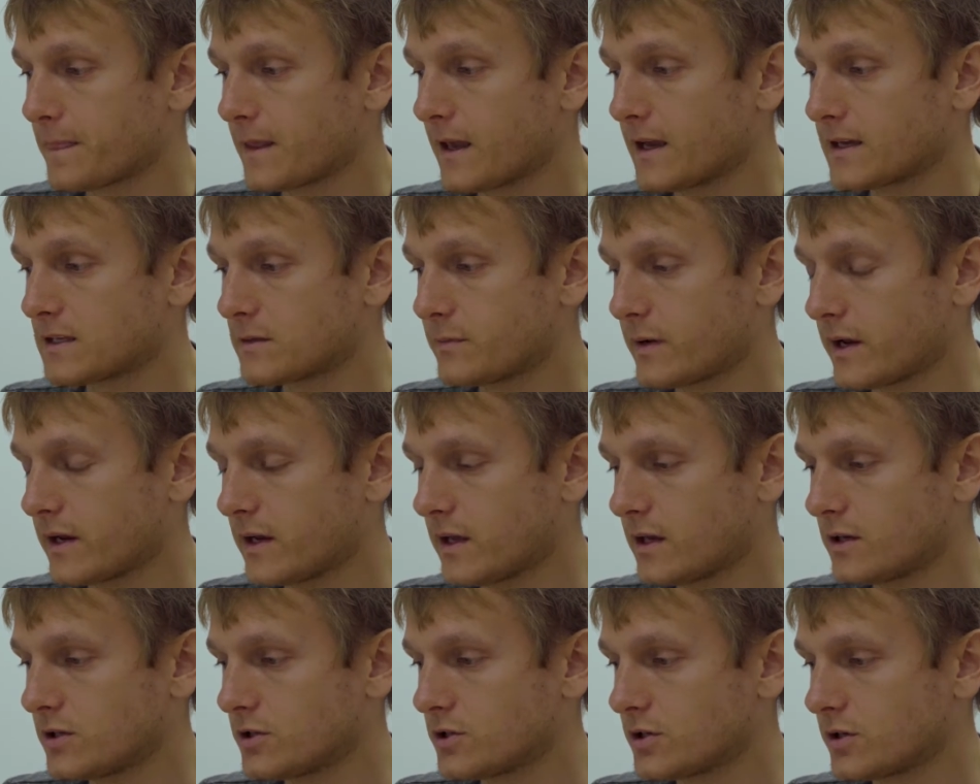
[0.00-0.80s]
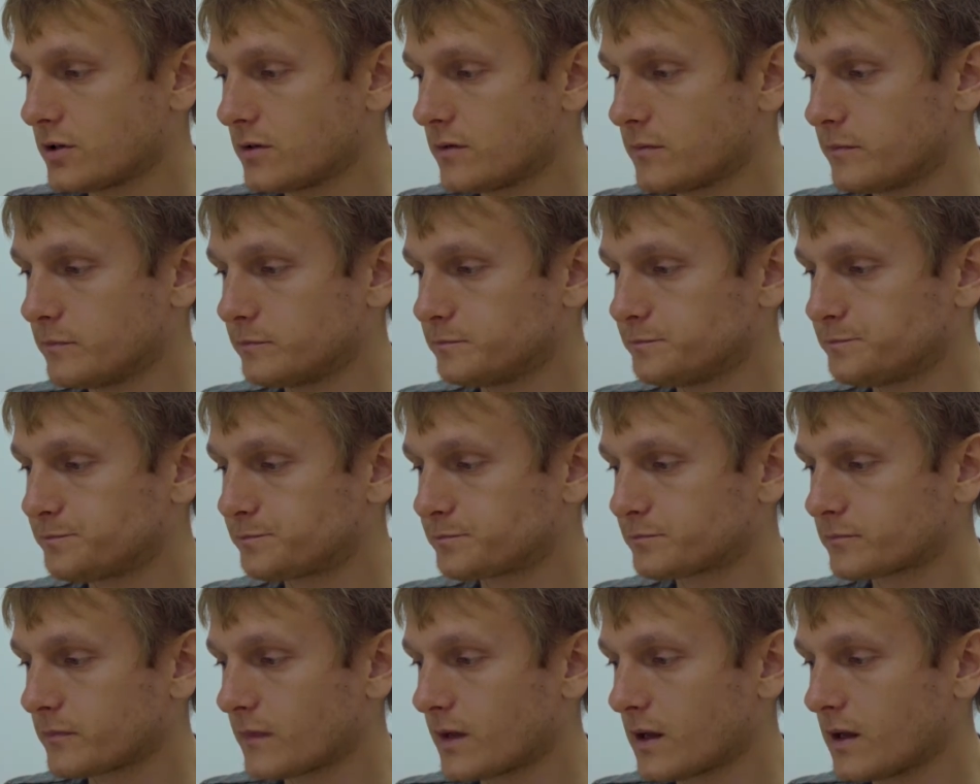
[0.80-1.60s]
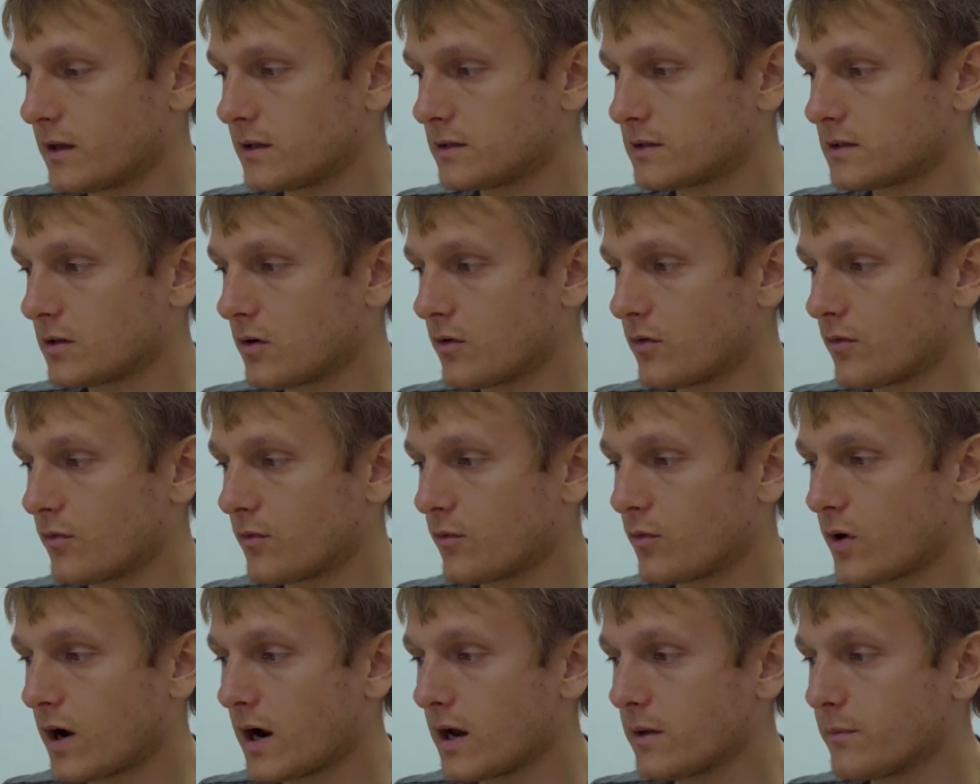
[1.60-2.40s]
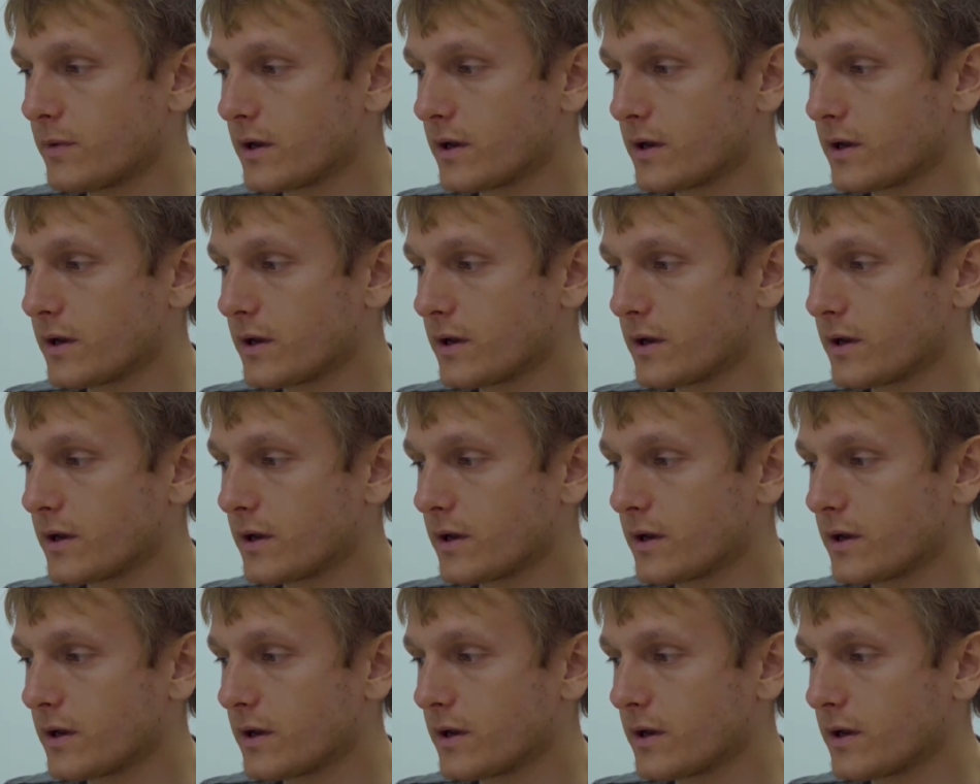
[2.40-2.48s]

explanation. So why?